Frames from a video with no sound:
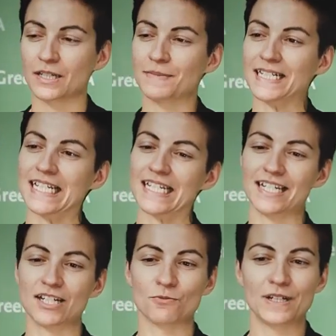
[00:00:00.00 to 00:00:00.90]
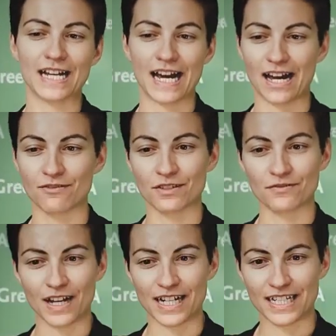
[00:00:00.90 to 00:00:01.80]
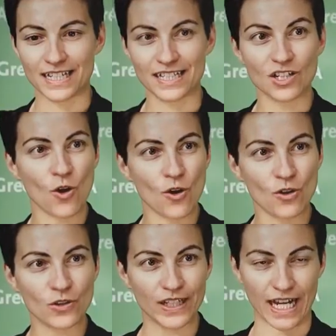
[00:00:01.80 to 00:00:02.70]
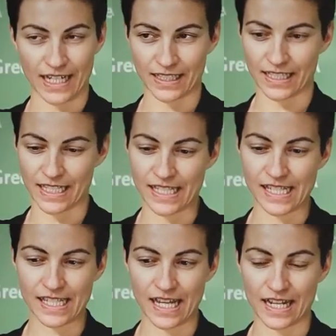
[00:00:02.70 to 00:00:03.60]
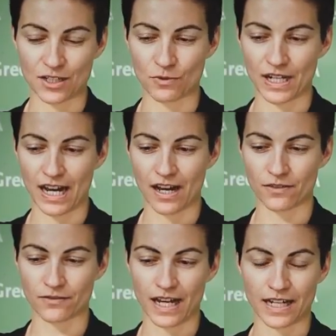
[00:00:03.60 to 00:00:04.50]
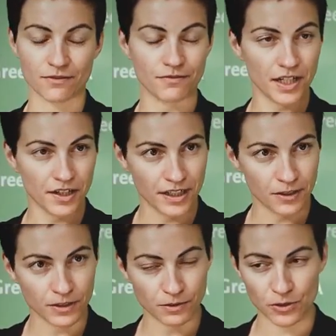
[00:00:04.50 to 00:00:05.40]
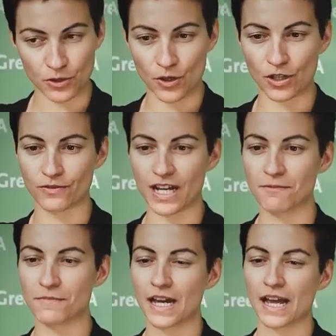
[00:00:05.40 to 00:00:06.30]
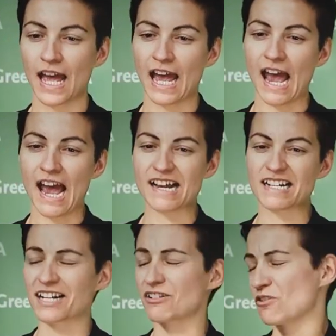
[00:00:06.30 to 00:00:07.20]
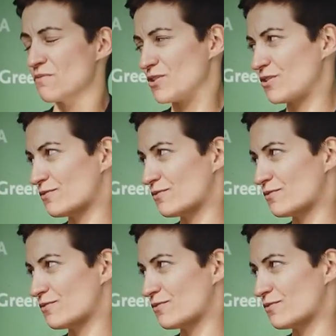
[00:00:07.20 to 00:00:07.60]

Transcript: But indeed, we have invited all the candidates and we have had a fair hearing with all of them. And I don't know about